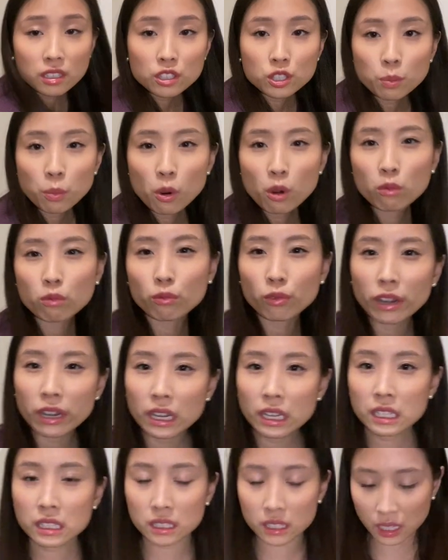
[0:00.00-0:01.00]
it's more
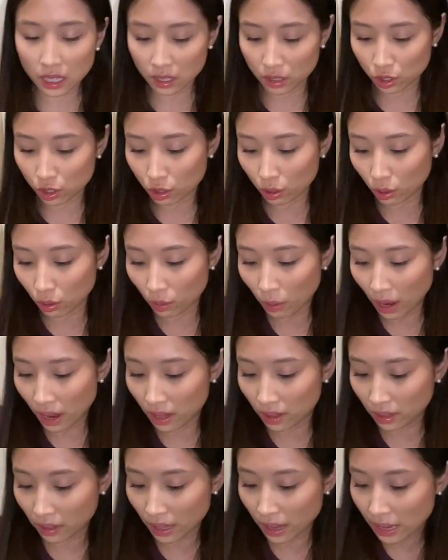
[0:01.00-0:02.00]
raised. And so I
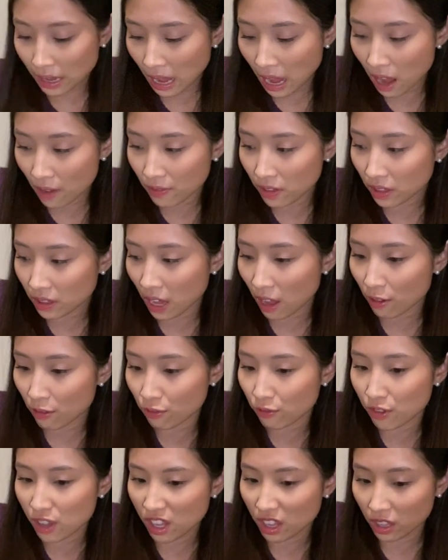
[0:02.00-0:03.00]
like having that
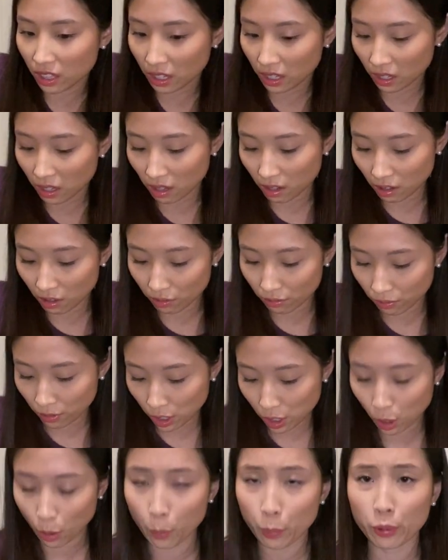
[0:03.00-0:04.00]
feeling of,
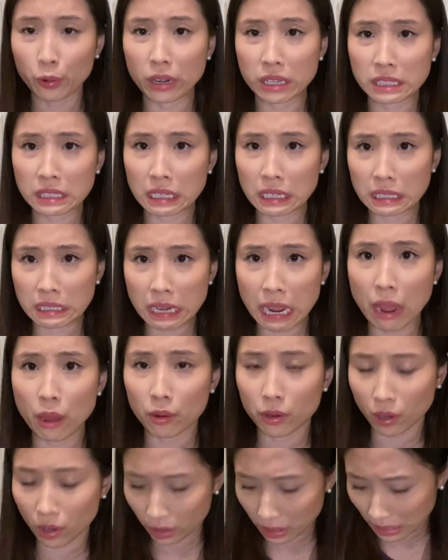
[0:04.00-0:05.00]
you know, pressing
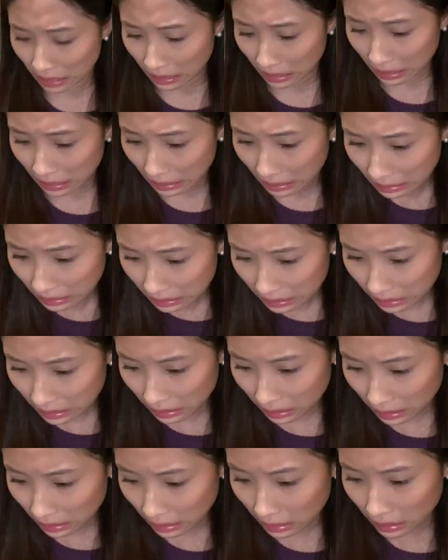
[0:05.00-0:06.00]
down on keys.
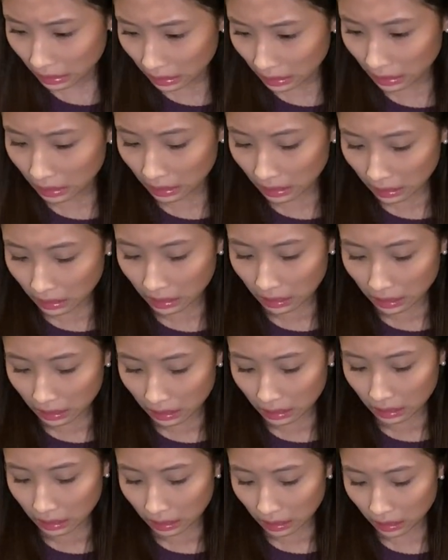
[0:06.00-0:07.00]

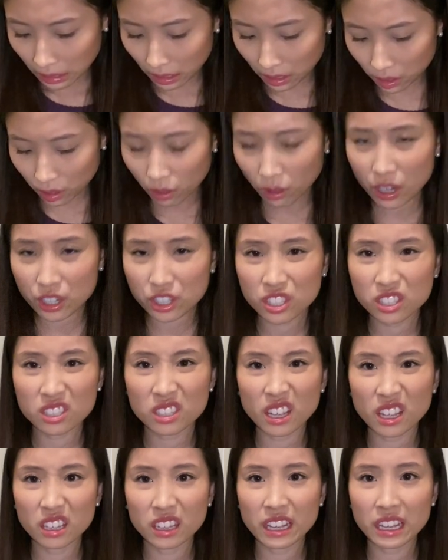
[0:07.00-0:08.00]
I don't know,
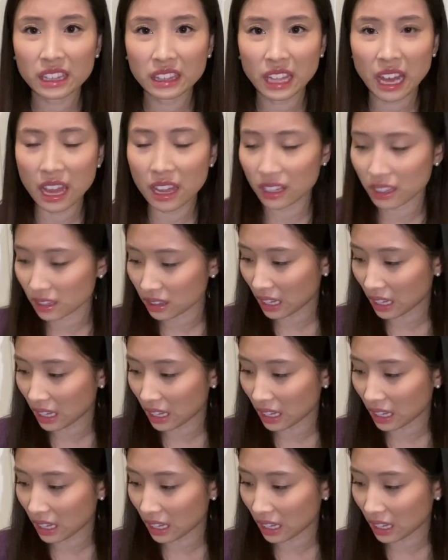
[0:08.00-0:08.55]
I like that